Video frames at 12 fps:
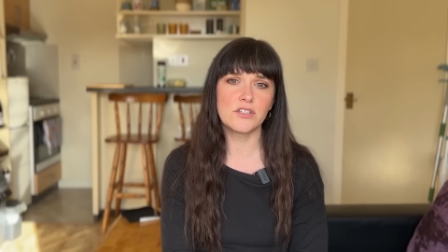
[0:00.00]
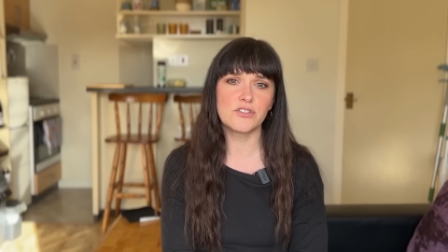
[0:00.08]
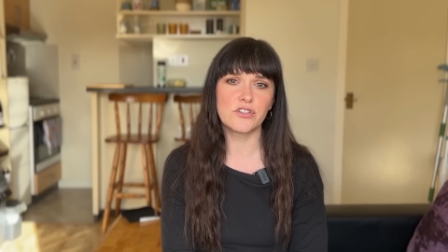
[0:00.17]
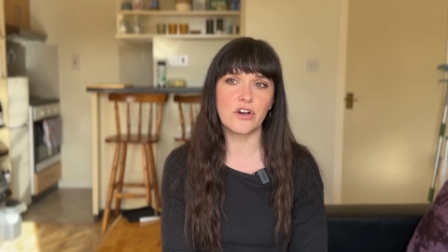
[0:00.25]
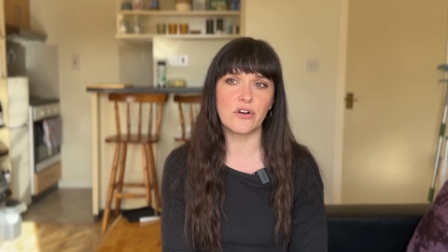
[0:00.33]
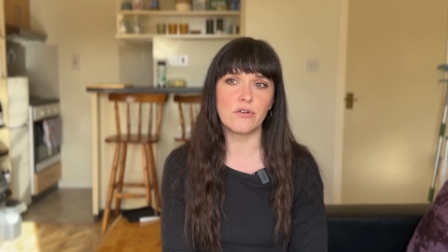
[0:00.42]

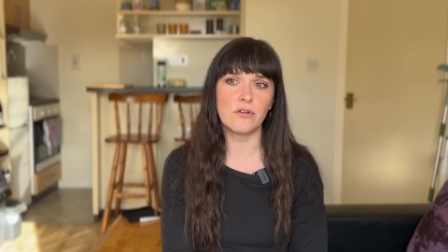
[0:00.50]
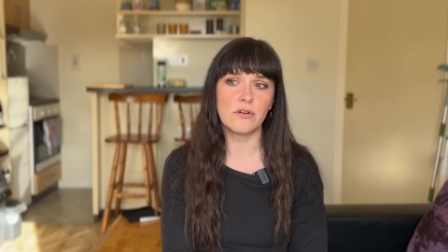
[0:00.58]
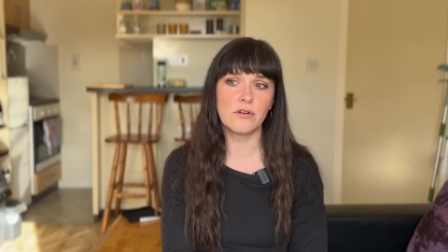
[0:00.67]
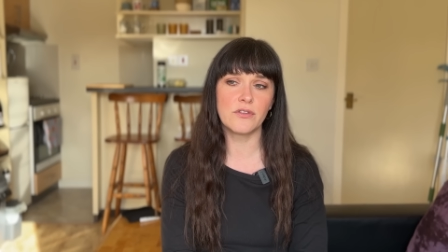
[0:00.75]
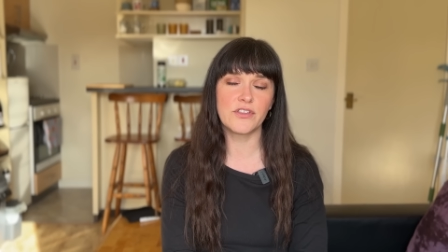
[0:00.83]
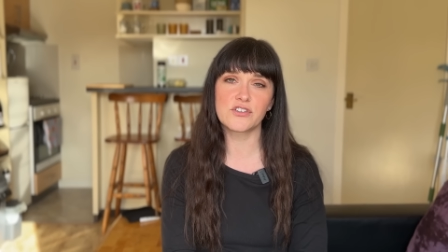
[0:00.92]
So
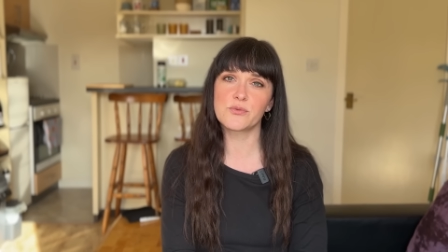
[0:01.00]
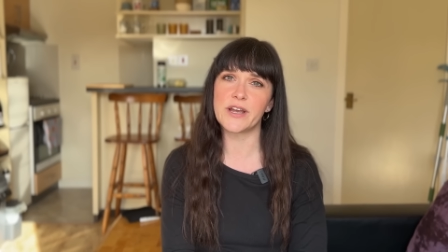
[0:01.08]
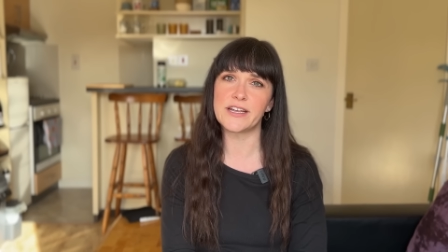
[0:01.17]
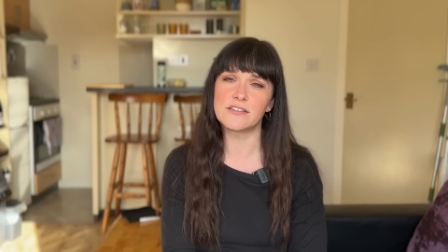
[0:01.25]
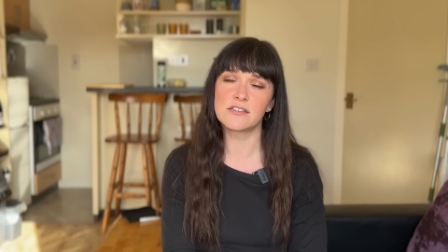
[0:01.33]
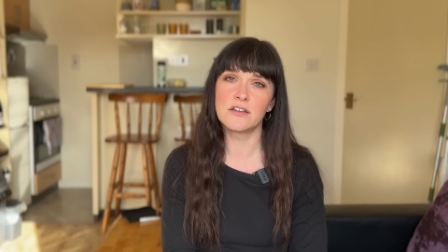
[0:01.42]
there's
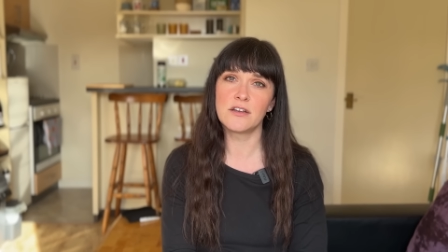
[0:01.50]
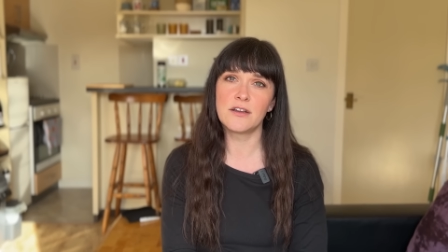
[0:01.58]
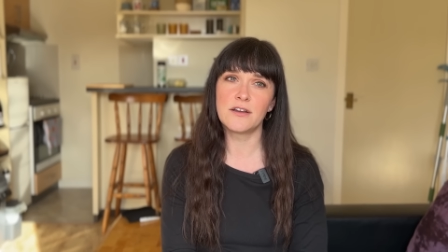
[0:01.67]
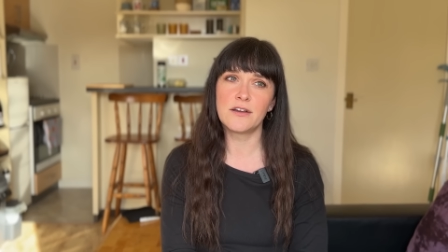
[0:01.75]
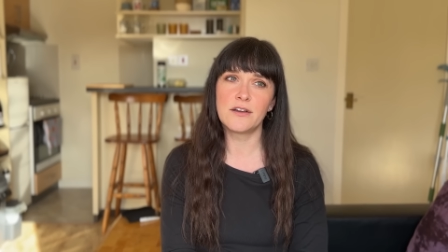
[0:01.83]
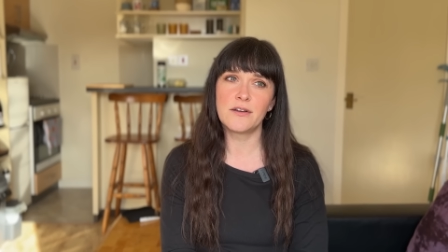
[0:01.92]
ways.
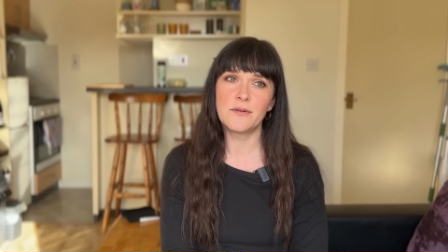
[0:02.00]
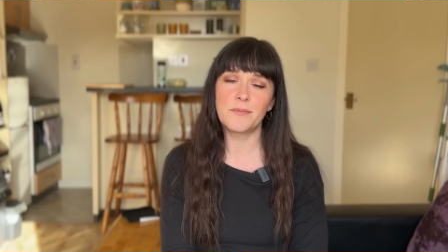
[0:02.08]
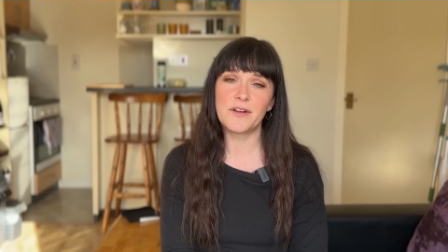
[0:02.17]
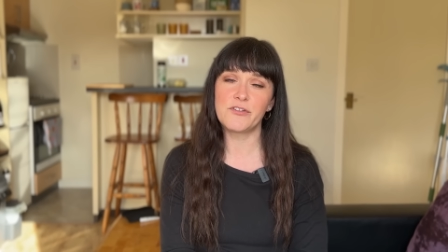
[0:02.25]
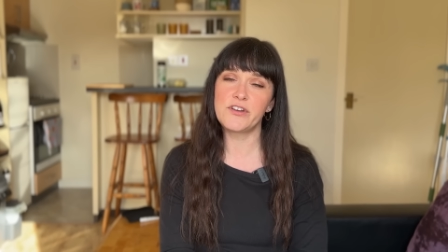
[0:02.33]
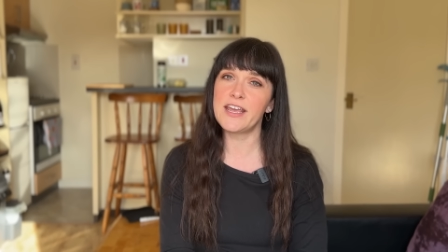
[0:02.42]

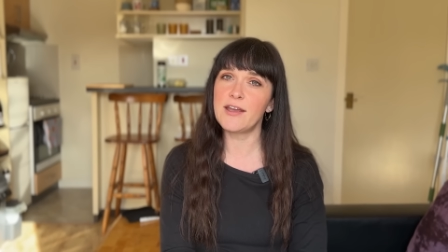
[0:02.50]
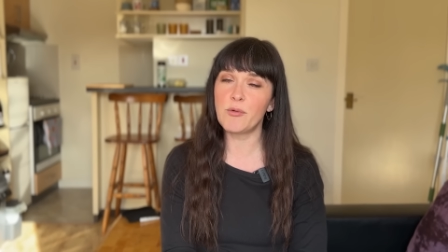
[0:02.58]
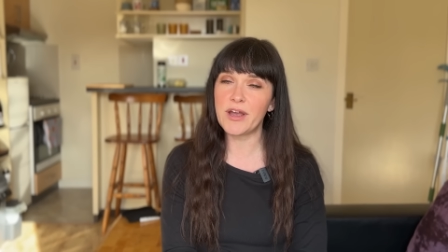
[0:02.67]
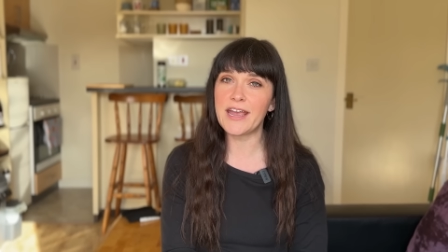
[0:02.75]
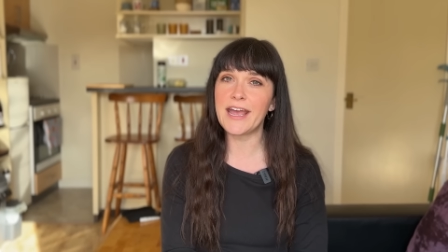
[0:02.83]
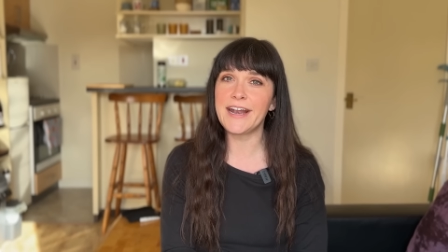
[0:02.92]
But if you take
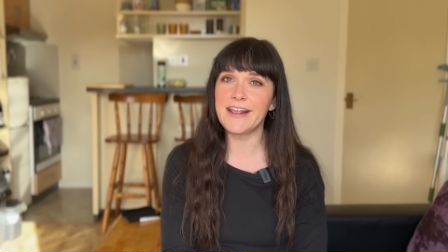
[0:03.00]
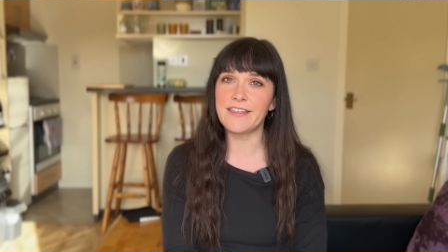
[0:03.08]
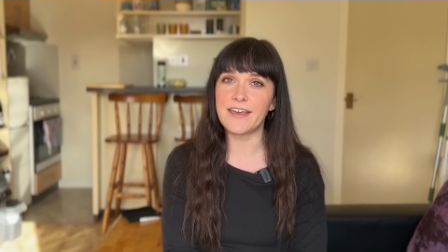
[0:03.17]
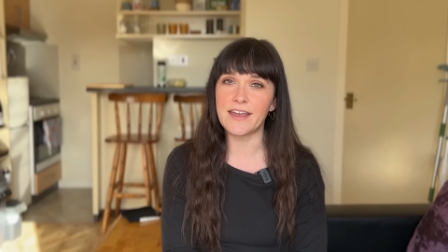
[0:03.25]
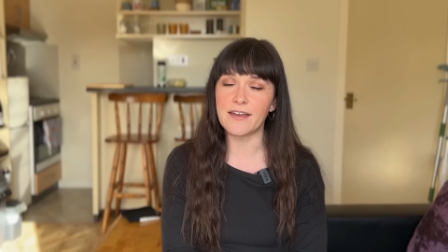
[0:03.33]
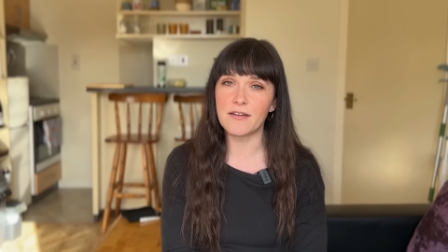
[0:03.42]
away
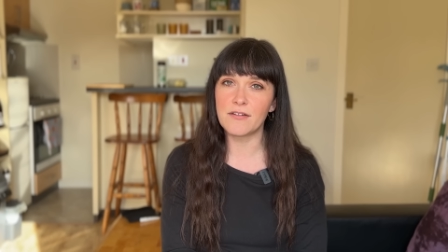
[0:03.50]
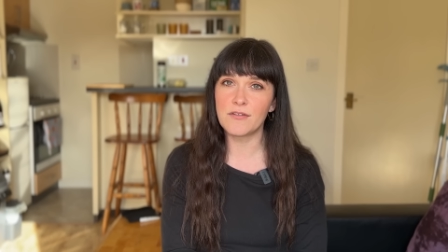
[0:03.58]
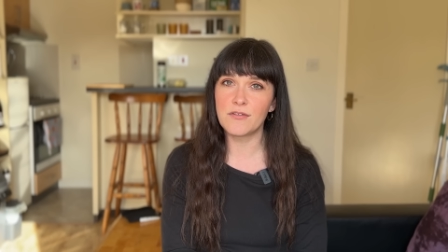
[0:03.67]
anything,